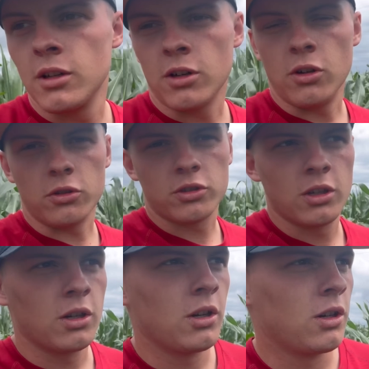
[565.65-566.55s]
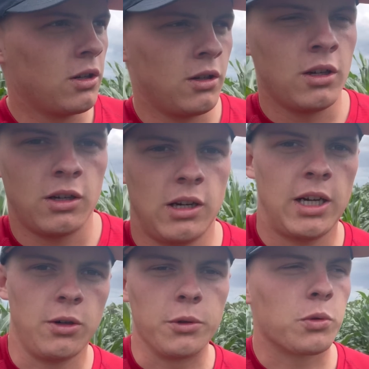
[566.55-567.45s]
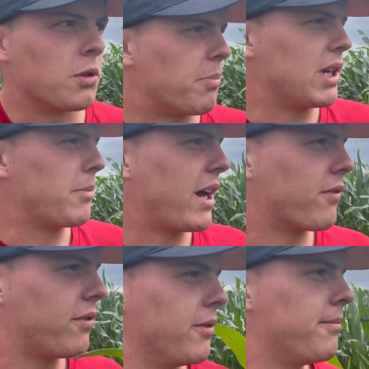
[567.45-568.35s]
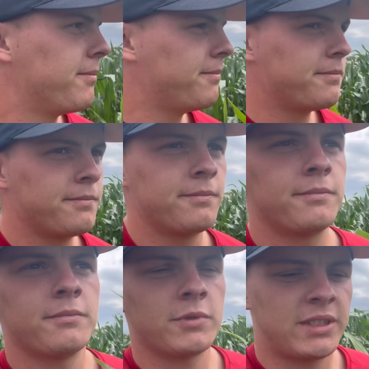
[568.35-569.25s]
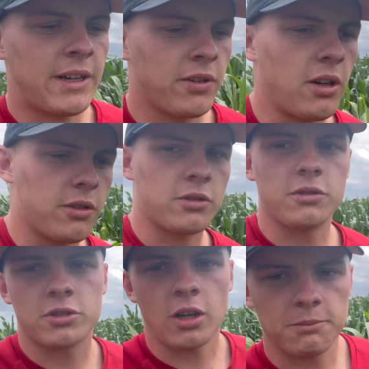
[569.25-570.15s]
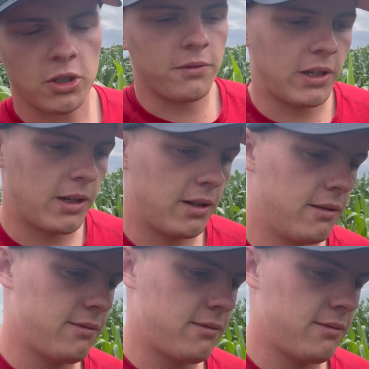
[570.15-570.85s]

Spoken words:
because I always want to beat him at everything. It's definitely not as good as Tom's over here.